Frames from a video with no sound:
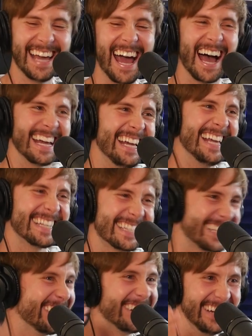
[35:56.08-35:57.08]
yeah, he's he
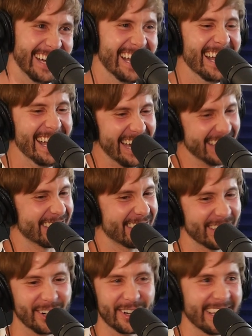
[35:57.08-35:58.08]
still, looks five. He's
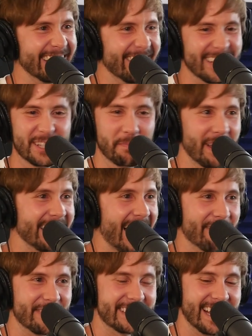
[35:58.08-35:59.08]
still you he's know he's played ba-
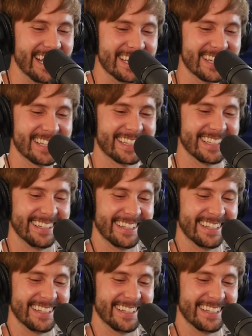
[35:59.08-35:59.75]
half his baby age. Face still,